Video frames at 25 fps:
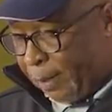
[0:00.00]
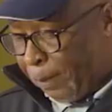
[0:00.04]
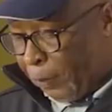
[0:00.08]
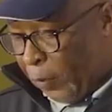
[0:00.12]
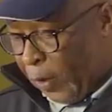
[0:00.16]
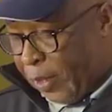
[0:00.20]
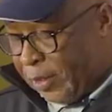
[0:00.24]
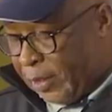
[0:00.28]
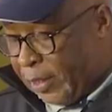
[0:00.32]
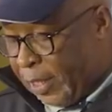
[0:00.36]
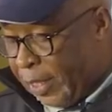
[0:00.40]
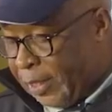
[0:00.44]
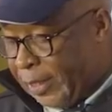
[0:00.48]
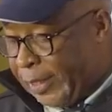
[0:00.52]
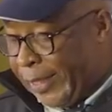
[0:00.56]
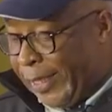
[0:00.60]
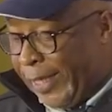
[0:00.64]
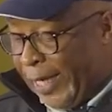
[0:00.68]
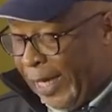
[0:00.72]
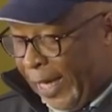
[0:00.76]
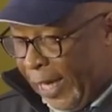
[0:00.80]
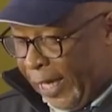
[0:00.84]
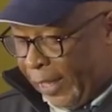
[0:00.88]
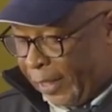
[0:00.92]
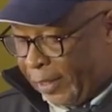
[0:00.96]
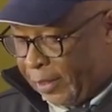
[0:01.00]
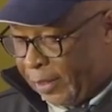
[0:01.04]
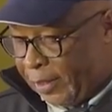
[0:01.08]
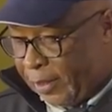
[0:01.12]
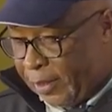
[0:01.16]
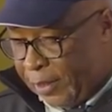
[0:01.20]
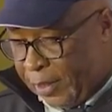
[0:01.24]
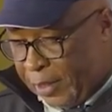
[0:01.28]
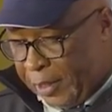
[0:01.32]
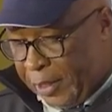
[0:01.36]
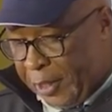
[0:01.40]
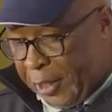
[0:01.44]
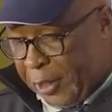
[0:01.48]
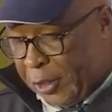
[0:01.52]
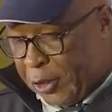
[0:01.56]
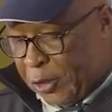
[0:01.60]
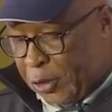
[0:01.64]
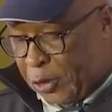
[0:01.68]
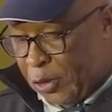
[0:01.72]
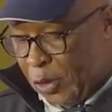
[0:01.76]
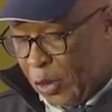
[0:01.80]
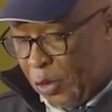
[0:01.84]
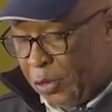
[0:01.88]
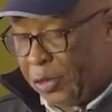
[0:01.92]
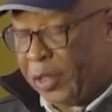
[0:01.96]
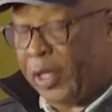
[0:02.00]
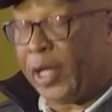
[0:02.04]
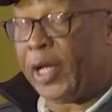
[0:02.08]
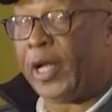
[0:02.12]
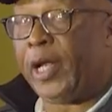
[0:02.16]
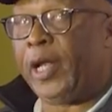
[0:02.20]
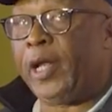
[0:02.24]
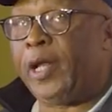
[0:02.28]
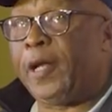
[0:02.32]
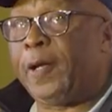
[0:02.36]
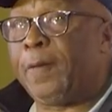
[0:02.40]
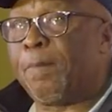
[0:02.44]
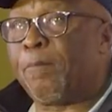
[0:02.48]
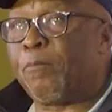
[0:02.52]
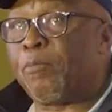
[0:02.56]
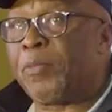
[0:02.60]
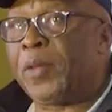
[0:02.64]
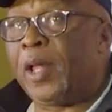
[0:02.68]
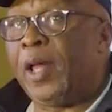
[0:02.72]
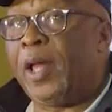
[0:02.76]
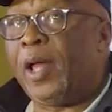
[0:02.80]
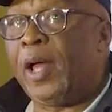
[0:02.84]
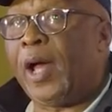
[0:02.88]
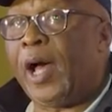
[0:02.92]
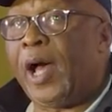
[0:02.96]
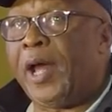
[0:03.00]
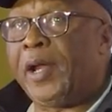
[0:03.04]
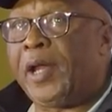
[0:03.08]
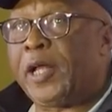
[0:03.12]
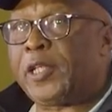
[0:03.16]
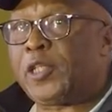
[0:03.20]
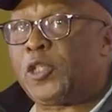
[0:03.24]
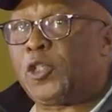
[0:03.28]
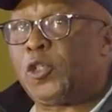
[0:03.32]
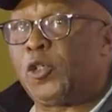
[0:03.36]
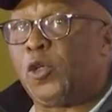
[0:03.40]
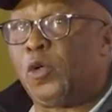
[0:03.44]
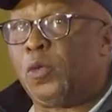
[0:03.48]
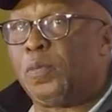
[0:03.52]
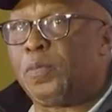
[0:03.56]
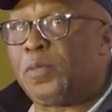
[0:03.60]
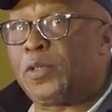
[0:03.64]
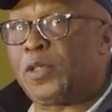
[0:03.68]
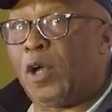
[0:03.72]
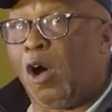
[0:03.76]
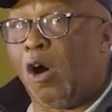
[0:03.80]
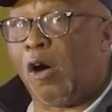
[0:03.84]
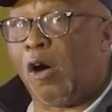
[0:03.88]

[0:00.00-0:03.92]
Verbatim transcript: the President-elect is sworn in and assumes